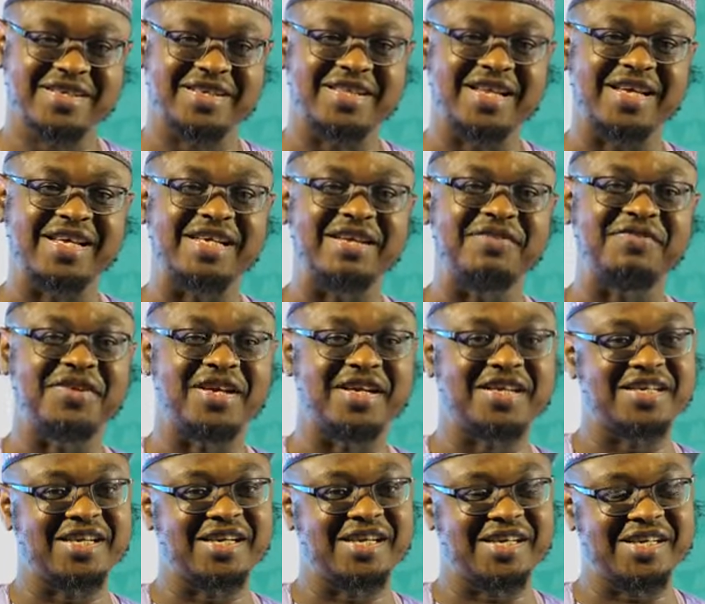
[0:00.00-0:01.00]
then
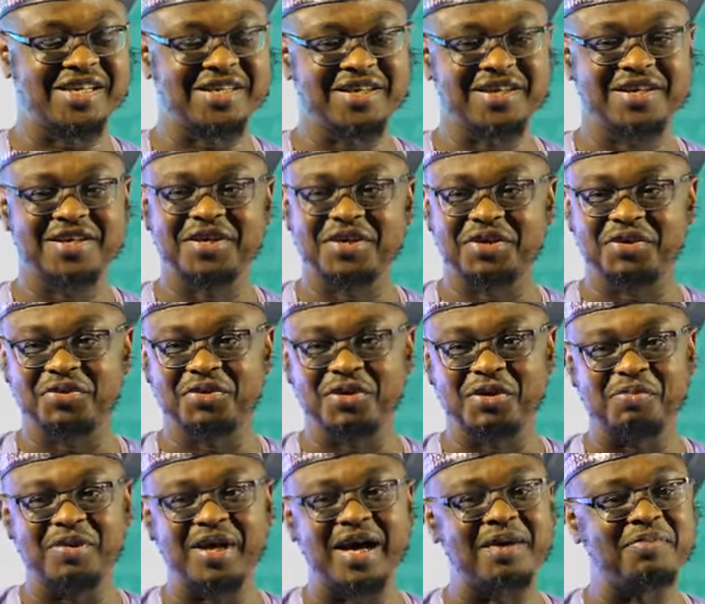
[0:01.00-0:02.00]
definitely you
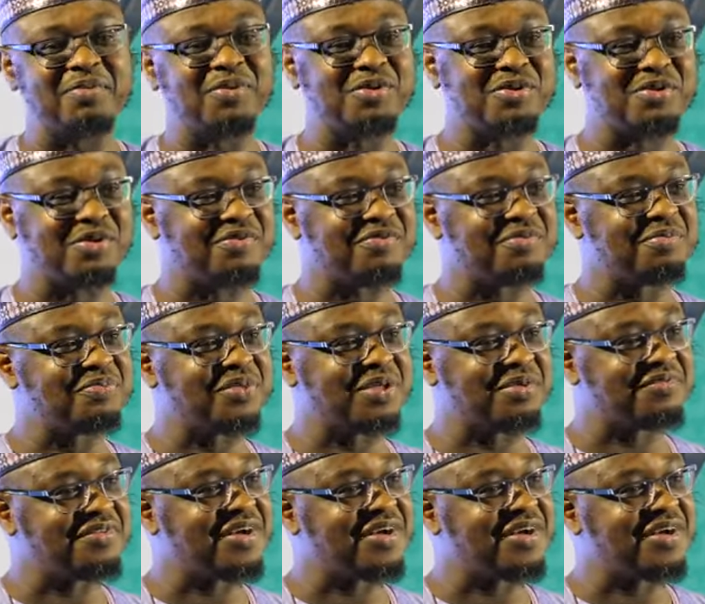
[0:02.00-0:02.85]
will be able to